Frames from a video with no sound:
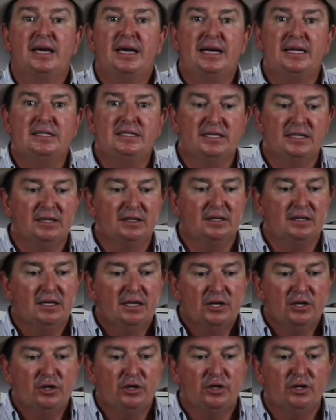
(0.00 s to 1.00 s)
Until
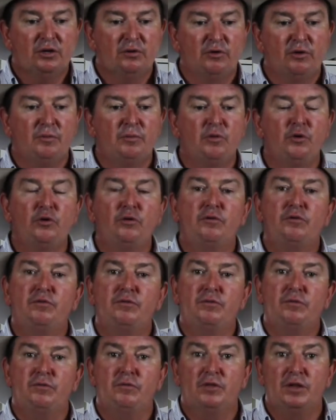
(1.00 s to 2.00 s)
you can remove
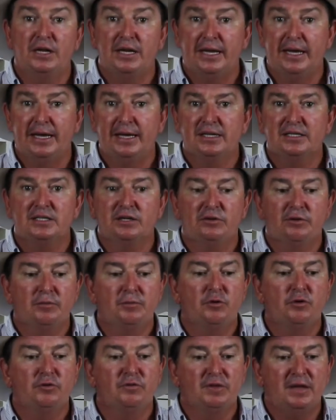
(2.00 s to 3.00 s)
the legs and
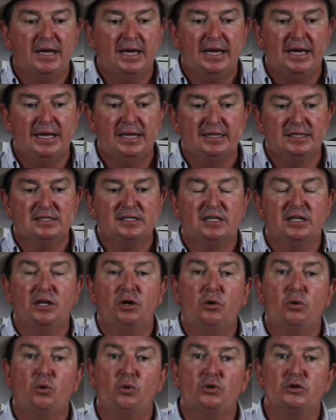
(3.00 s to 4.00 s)
remove the hands, and
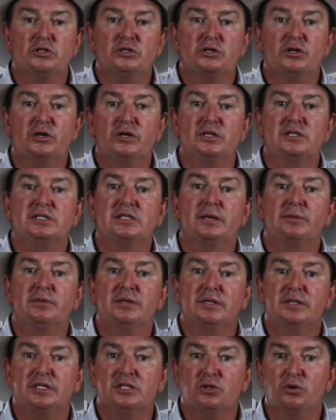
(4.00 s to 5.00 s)
the horse learns
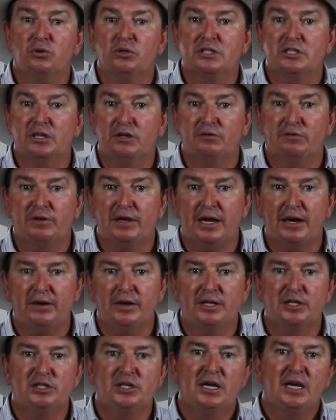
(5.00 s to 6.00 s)
something that's called
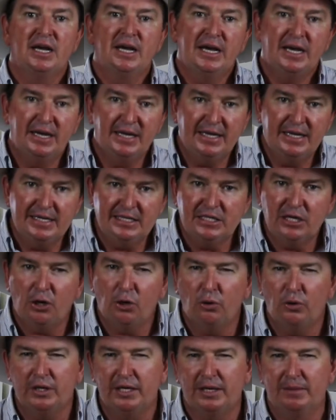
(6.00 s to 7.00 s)
self-carriage, and he's
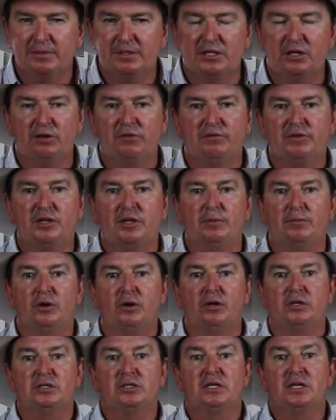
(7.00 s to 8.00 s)
holding himself in the
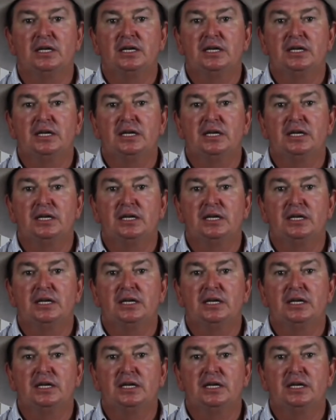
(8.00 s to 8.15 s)
box.